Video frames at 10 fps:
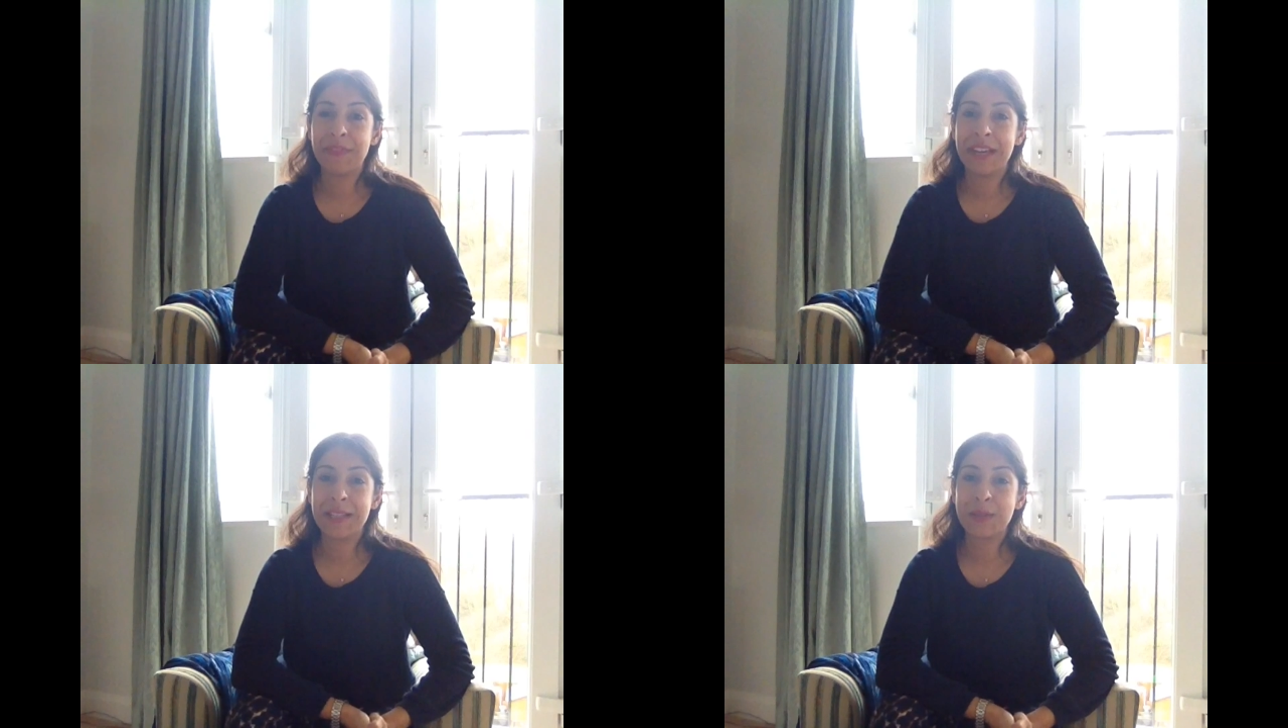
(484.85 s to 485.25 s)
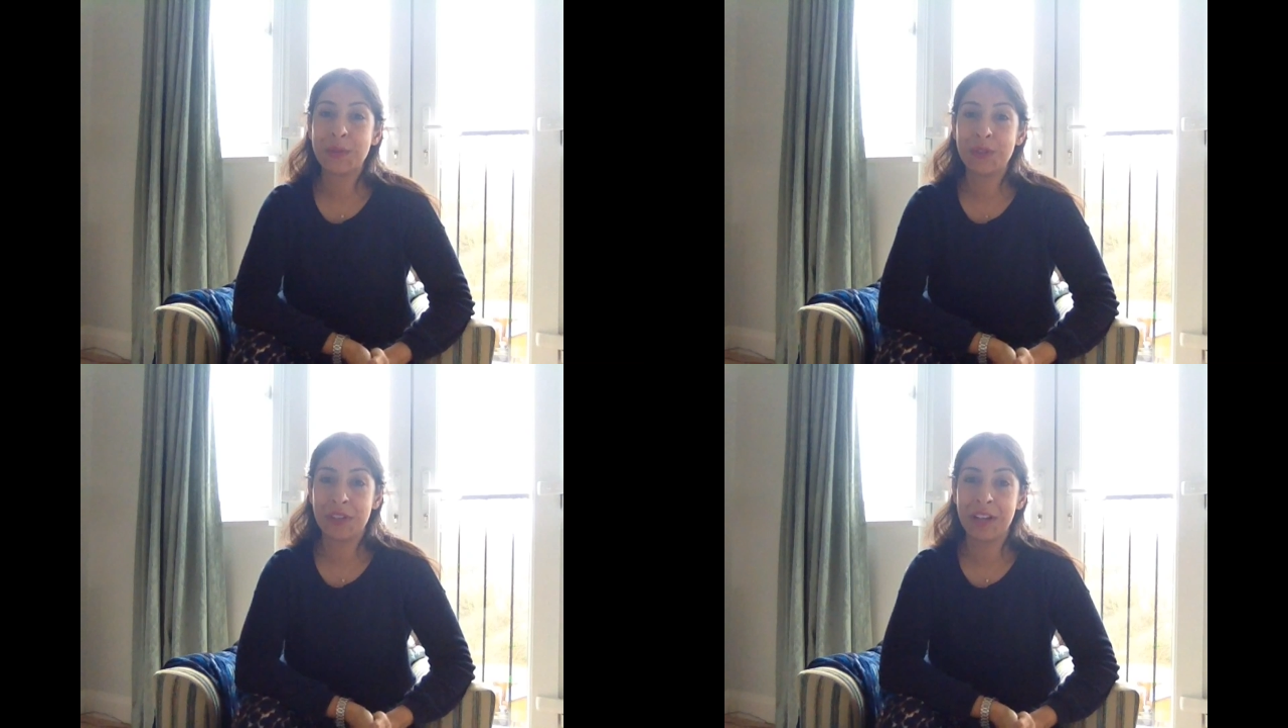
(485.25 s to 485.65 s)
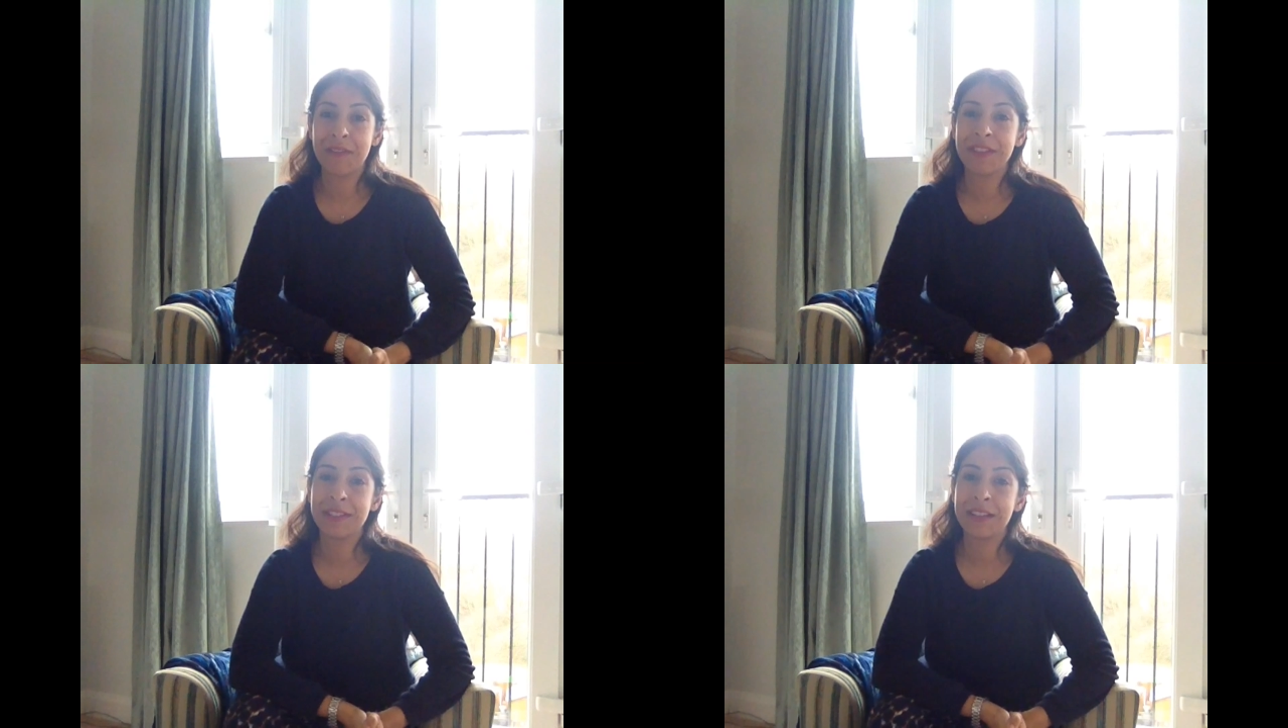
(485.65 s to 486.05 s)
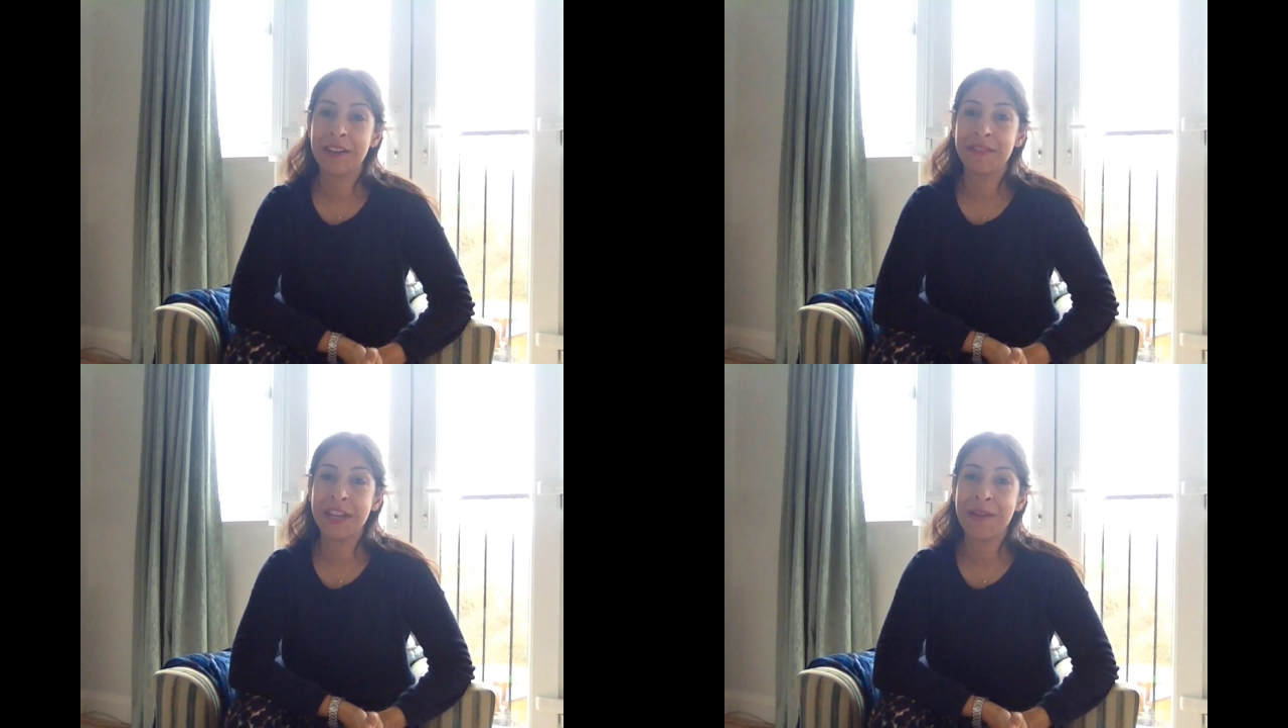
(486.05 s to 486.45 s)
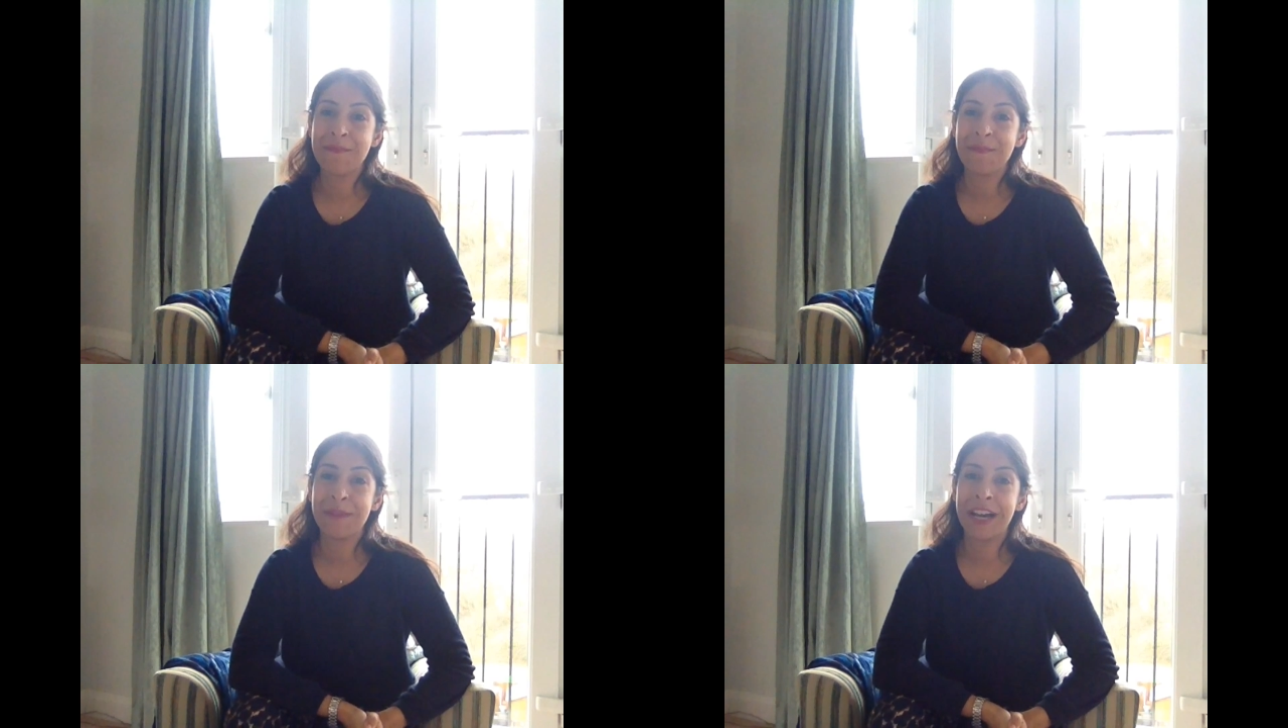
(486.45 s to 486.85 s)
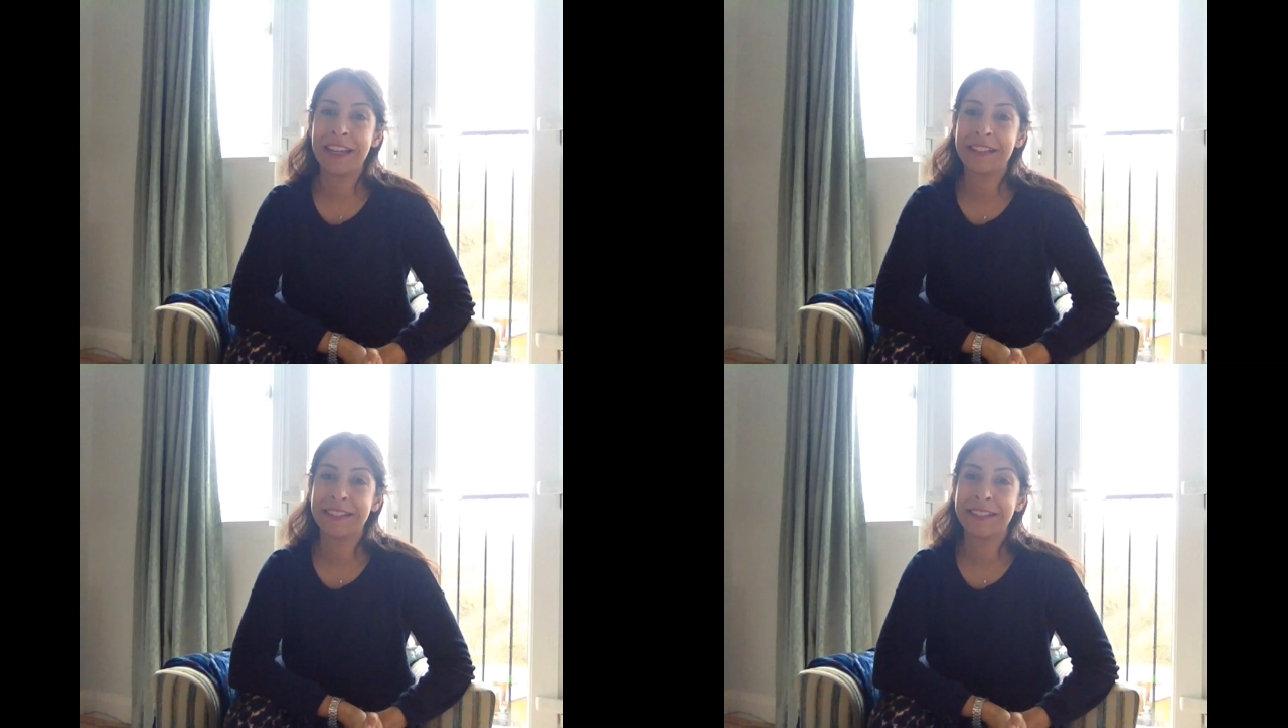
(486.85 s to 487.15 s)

that's all. Good luck for the start of term. Bye.